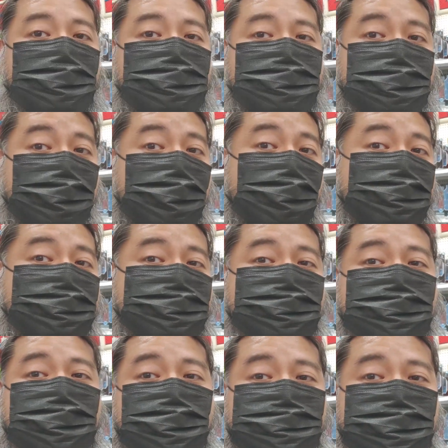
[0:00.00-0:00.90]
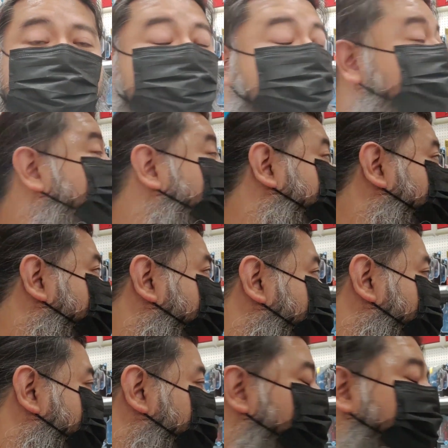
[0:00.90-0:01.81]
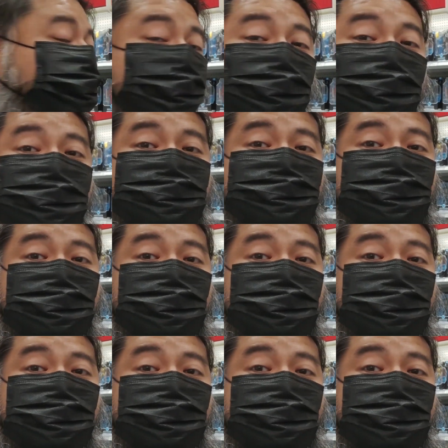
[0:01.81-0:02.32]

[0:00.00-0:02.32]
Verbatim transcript: So guys, I've been uh, looking at